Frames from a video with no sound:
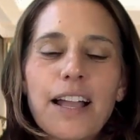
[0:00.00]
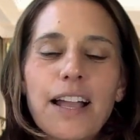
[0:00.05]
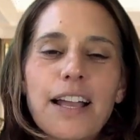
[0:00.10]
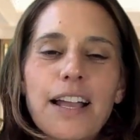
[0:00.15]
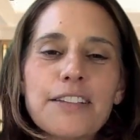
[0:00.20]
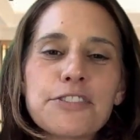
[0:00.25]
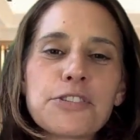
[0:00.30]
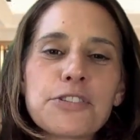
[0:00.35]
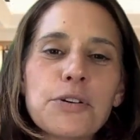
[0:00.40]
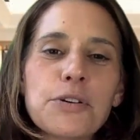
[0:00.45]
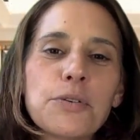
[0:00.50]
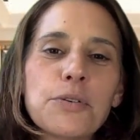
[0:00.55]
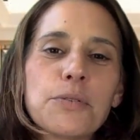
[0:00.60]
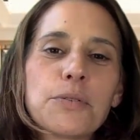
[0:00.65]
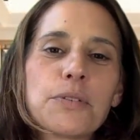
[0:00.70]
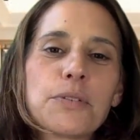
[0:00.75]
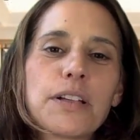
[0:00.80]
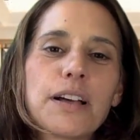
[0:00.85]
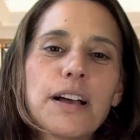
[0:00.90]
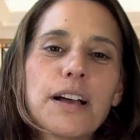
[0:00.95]
And
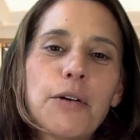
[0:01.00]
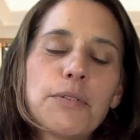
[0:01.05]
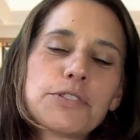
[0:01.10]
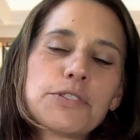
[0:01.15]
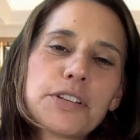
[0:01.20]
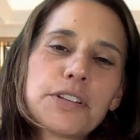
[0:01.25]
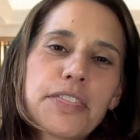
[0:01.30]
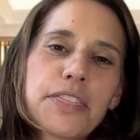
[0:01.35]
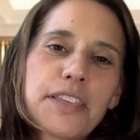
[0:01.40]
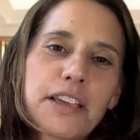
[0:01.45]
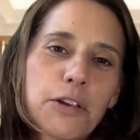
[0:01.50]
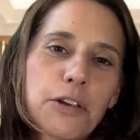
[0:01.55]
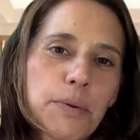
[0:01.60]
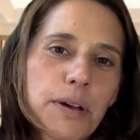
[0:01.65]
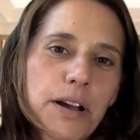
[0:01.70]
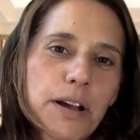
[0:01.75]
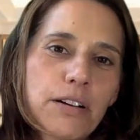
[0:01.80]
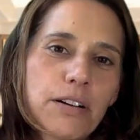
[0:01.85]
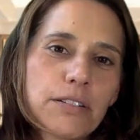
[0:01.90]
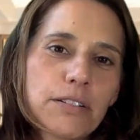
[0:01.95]
so I want you to think
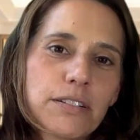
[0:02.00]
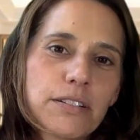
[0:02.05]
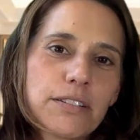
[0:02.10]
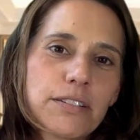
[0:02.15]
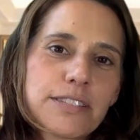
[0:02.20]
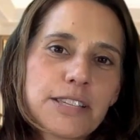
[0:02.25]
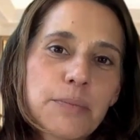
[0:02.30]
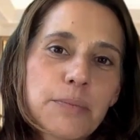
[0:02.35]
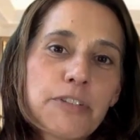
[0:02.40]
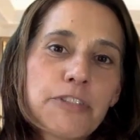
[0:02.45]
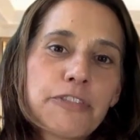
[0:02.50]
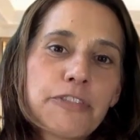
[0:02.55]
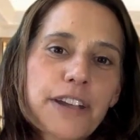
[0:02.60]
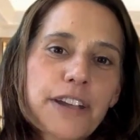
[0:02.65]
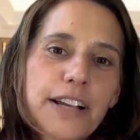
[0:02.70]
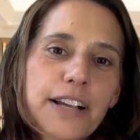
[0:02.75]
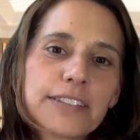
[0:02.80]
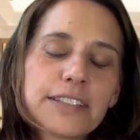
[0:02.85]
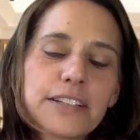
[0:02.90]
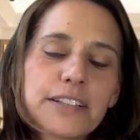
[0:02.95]
about some
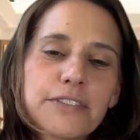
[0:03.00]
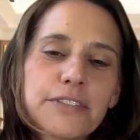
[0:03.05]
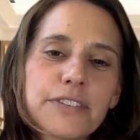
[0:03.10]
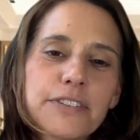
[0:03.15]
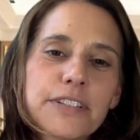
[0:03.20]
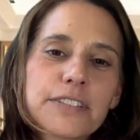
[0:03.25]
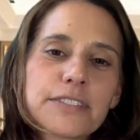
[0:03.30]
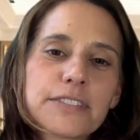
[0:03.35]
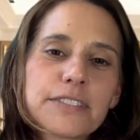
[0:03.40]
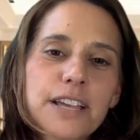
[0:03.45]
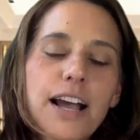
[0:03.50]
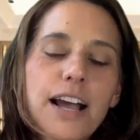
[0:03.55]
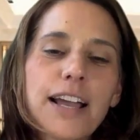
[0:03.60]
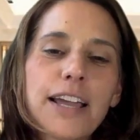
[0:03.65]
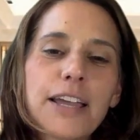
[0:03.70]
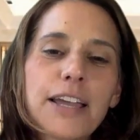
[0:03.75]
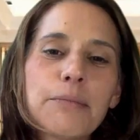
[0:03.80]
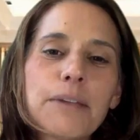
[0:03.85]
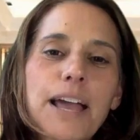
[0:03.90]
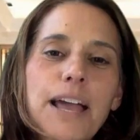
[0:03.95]
effective
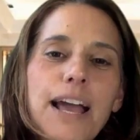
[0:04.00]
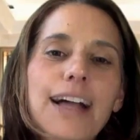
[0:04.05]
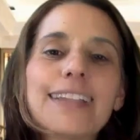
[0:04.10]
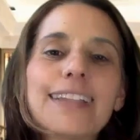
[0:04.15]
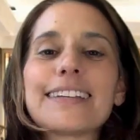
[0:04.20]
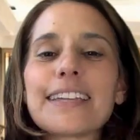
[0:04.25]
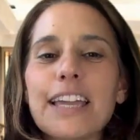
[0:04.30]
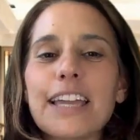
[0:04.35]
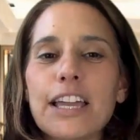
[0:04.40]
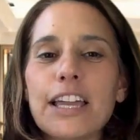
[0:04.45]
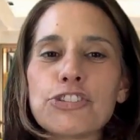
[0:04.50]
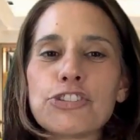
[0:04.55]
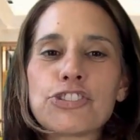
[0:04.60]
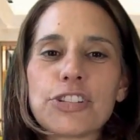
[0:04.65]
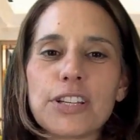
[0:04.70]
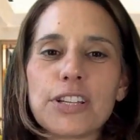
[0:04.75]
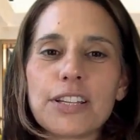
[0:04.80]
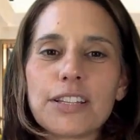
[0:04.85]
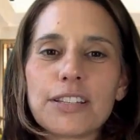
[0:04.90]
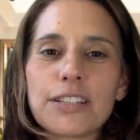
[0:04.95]
time
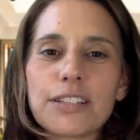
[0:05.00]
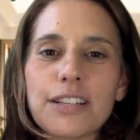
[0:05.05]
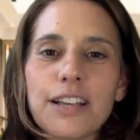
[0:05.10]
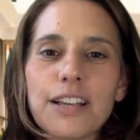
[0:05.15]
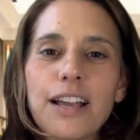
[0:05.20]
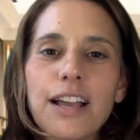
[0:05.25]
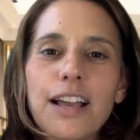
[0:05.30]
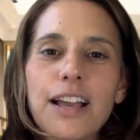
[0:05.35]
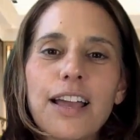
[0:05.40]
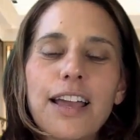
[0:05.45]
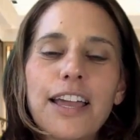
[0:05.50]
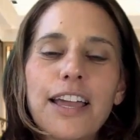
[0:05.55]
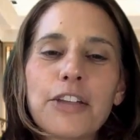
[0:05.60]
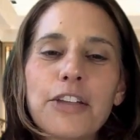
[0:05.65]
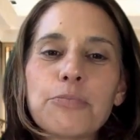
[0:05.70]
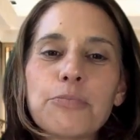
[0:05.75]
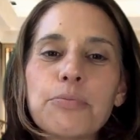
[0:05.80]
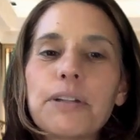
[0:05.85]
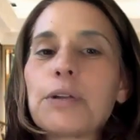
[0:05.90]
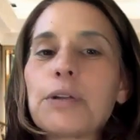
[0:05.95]
allocation
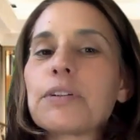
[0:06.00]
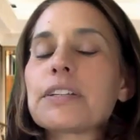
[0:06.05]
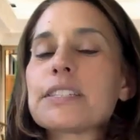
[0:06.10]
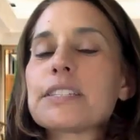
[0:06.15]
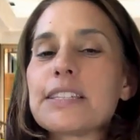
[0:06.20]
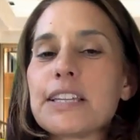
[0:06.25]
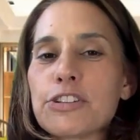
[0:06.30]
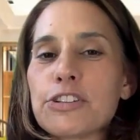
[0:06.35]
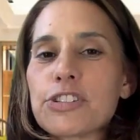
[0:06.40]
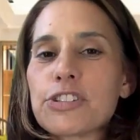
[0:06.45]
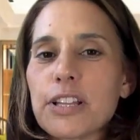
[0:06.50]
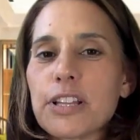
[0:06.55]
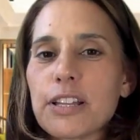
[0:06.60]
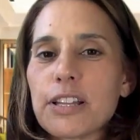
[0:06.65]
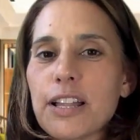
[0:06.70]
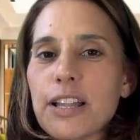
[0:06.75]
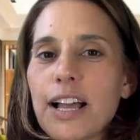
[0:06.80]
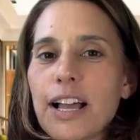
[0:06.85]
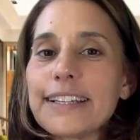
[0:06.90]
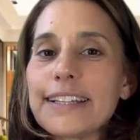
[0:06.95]
and
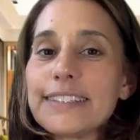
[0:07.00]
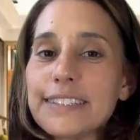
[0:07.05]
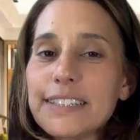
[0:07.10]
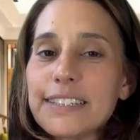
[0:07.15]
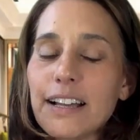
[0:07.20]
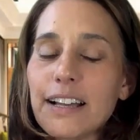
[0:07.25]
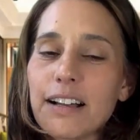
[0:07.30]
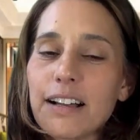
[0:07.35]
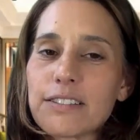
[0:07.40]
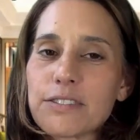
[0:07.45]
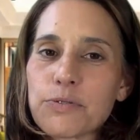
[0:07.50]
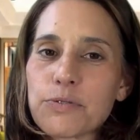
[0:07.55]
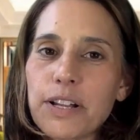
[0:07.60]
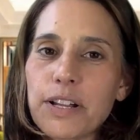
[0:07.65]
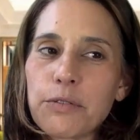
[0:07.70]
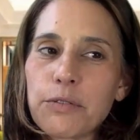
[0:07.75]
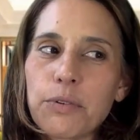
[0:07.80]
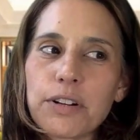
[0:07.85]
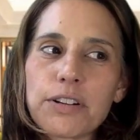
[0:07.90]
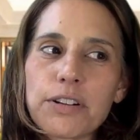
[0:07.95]
prioritization ideas,
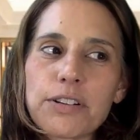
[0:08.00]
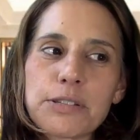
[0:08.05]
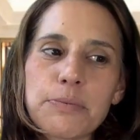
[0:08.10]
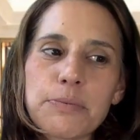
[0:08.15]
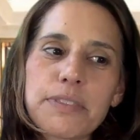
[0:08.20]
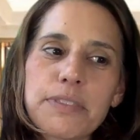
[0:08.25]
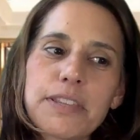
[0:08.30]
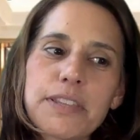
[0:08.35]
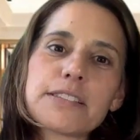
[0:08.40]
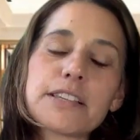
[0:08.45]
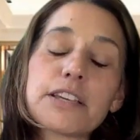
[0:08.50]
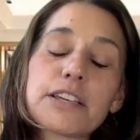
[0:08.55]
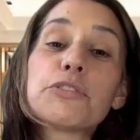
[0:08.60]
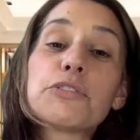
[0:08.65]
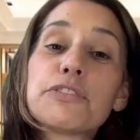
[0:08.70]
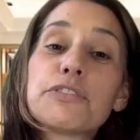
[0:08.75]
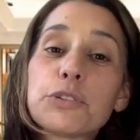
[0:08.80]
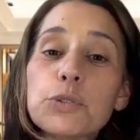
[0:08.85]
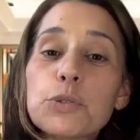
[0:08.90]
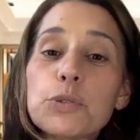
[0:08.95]
right? What are some things that
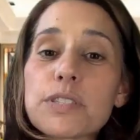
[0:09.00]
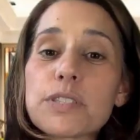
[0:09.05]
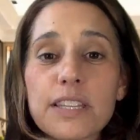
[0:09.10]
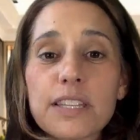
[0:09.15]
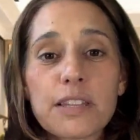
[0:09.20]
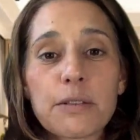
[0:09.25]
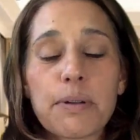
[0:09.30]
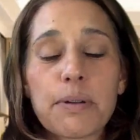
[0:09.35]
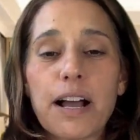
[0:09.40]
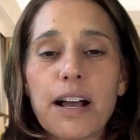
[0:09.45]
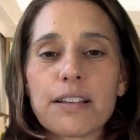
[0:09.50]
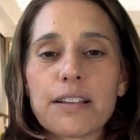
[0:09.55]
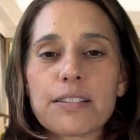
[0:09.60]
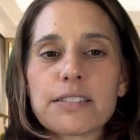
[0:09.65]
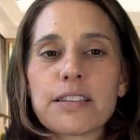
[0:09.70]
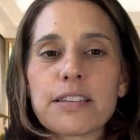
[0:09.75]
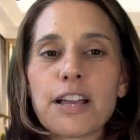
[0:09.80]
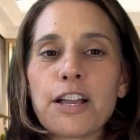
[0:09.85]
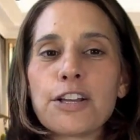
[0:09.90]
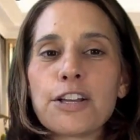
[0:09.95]
you've used in the
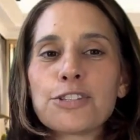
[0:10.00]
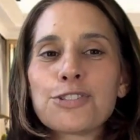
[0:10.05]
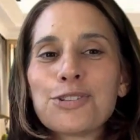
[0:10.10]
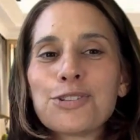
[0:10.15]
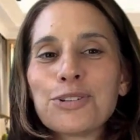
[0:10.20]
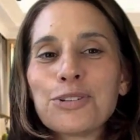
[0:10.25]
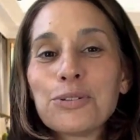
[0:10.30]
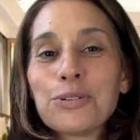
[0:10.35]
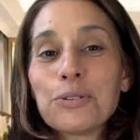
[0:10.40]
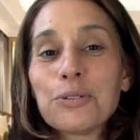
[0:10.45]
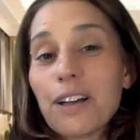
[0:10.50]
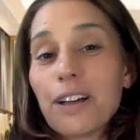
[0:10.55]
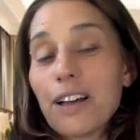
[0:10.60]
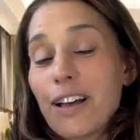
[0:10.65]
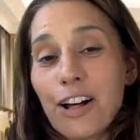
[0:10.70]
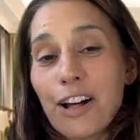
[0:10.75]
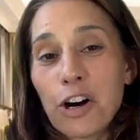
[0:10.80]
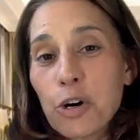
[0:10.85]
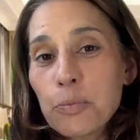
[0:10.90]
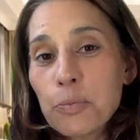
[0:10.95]
past to
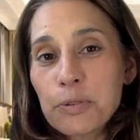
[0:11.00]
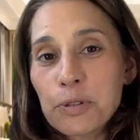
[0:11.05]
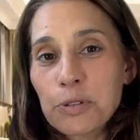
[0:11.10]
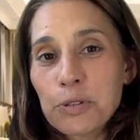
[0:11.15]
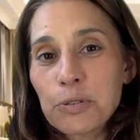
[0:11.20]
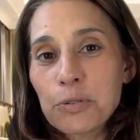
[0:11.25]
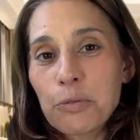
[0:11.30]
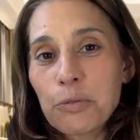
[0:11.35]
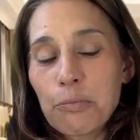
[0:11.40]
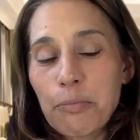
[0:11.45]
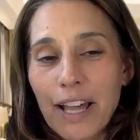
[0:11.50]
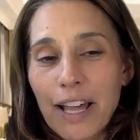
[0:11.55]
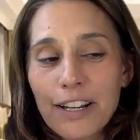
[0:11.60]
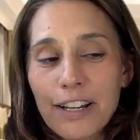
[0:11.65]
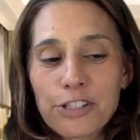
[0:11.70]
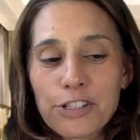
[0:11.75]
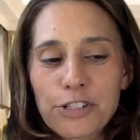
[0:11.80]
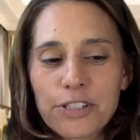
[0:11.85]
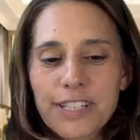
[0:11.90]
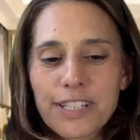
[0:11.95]
help you
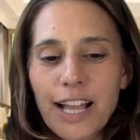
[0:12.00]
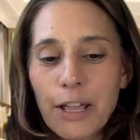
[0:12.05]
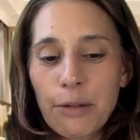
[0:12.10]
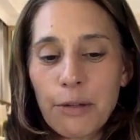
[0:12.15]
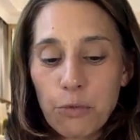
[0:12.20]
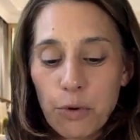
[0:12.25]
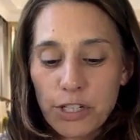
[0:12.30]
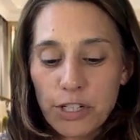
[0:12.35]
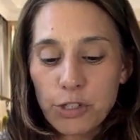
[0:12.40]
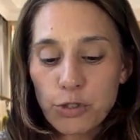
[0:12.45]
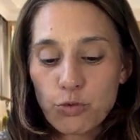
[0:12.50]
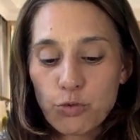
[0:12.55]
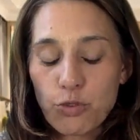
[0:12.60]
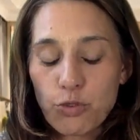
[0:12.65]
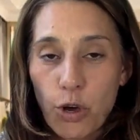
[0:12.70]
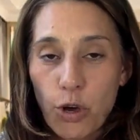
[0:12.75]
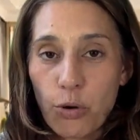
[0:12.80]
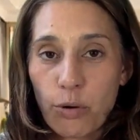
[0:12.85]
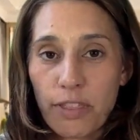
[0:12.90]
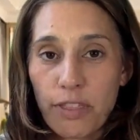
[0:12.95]
manage your time when you
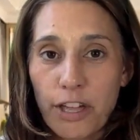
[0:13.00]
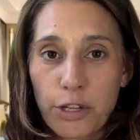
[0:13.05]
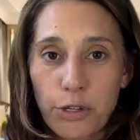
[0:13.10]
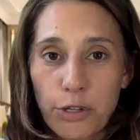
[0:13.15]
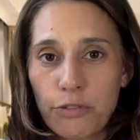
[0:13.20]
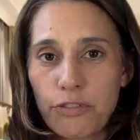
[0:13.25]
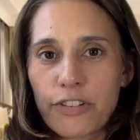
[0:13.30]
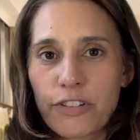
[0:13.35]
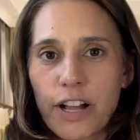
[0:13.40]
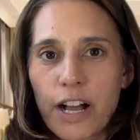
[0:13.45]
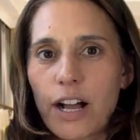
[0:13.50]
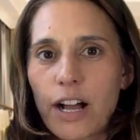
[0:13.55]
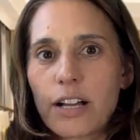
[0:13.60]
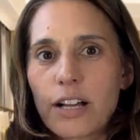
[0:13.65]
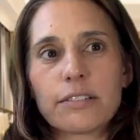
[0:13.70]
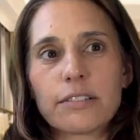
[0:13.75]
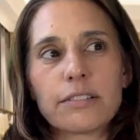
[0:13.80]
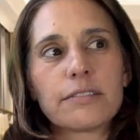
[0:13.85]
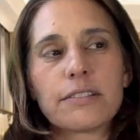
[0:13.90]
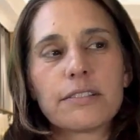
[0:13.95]
know that you've got
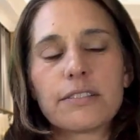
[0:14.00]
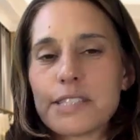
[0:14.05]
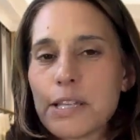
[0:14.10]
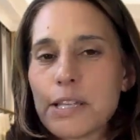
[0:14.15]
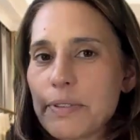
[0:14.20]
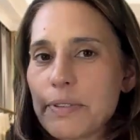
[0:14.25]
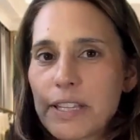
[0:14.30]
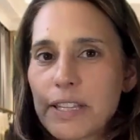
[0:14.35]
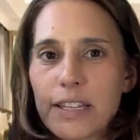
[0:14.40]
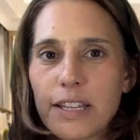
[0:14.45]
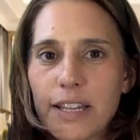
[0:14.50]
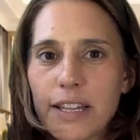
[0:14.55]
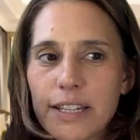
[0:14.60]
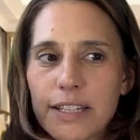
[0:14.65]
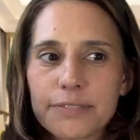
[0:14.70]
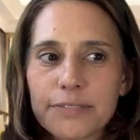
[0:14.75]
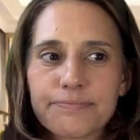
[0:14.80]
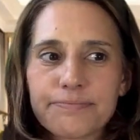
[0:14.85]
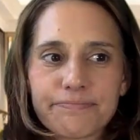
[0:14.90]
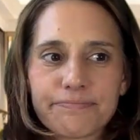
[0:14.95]
something like
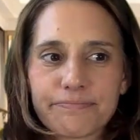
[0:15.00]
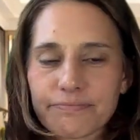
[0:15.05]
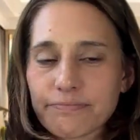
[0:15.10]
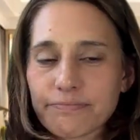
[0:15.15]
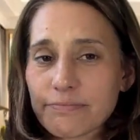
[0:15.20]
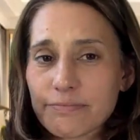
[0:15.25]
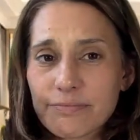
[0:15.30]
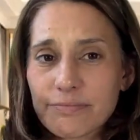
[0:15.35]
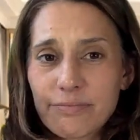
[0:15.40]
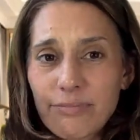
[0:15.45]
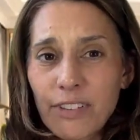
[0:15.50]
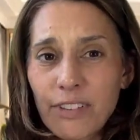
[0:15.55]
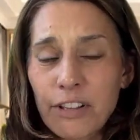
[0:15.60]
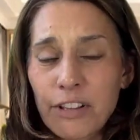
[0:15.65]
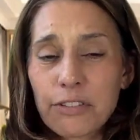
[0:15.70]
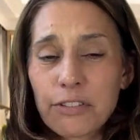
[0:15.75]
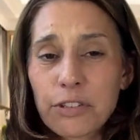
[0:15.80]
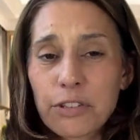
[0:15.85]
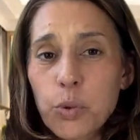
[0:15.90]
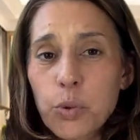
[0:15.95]

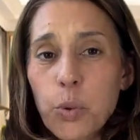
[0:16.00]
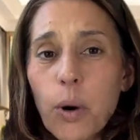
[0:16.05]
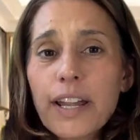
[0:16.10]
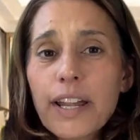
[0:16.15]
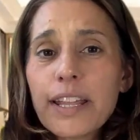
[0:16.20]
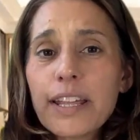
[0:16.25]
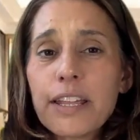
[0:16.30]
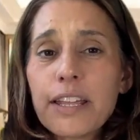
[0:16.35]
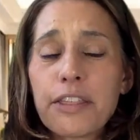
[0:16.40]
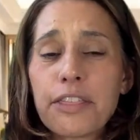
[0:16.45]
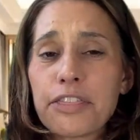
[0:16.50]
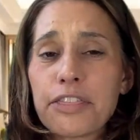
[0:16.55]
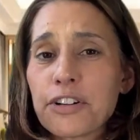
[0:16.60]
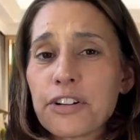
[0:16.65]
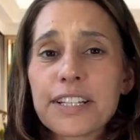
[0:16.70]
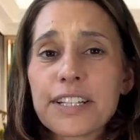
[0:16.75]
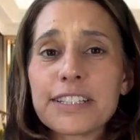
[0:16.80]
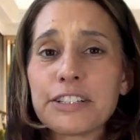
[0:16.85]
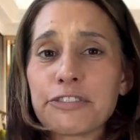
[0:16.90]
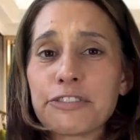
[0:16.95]
20,
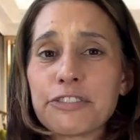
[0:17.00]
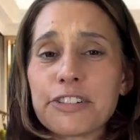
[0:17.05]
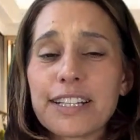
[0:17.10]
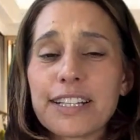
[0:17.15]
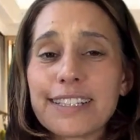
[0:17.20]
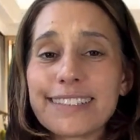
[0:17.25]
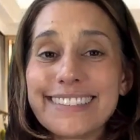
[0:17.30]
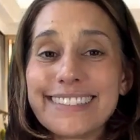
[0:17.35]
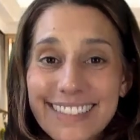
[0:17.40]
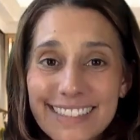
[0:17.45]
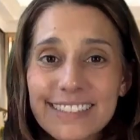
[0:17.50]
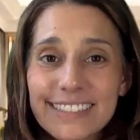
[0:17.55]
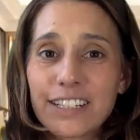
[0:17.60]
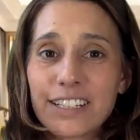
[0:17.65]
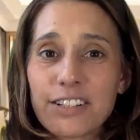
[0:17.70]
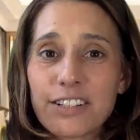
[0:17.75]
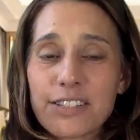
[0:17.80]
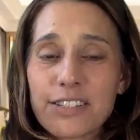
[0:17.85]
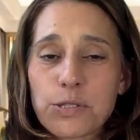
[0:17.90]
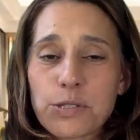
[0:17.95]
30 different
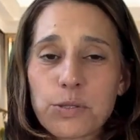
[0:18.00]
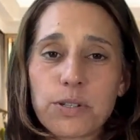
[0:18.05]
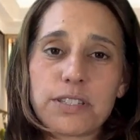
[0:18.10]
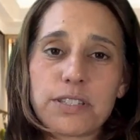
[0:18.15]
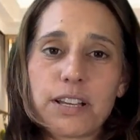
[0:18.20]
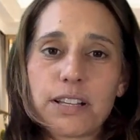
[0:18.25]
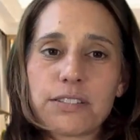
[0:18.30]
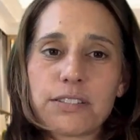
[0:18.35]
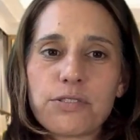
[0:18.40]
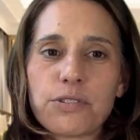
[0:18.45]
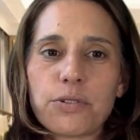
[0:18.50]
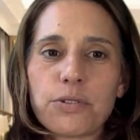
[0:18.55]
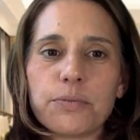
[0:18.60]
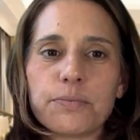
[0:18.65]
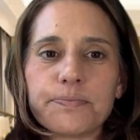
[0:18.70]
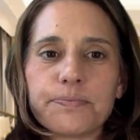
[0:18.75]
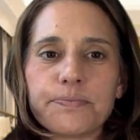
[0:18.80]
details to attend to?